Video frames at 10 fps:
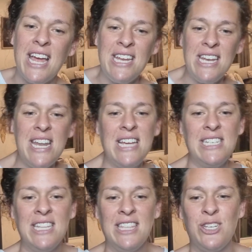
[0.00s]

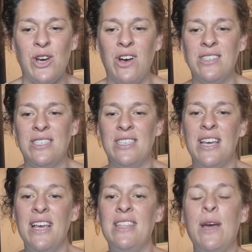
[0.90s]
connecting the dots
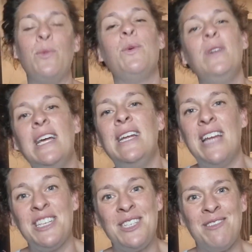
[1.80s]
that will lead
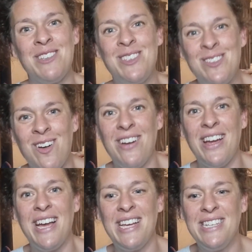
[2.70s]
us to a
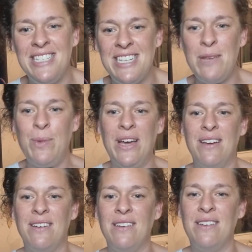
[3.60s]
stronger,
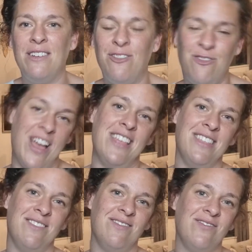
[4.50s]
deeper faith.
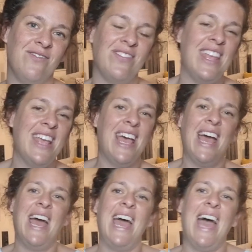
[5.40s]

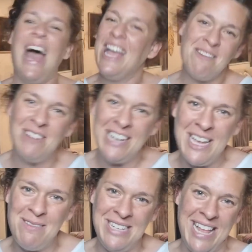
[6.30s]
Hey, I want to
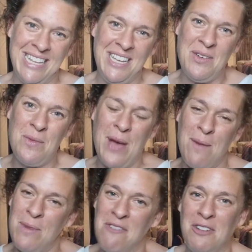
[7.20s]
keep telling you
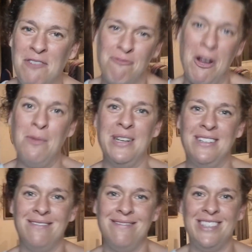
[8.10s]
about my friend Raywin.
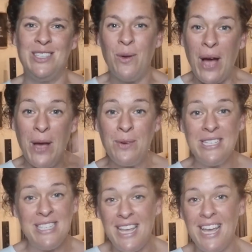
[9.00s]
So I
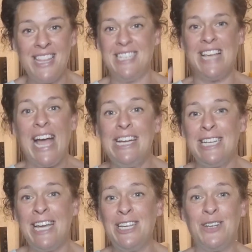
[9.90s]
was there, this
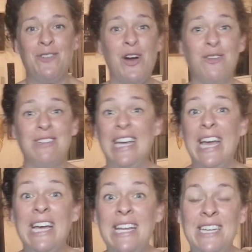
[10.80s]
18-year-old
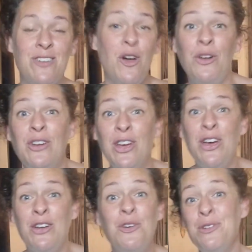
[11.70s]
kid, not
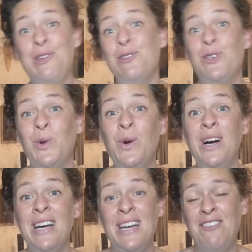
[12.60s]
too
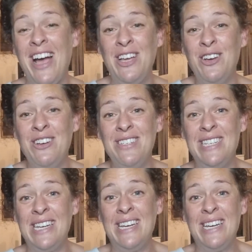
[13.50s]
sure if I could
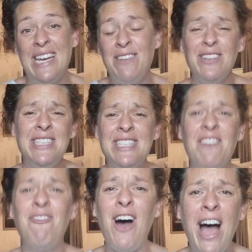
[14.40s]
even
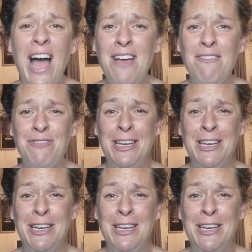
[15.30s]
survive,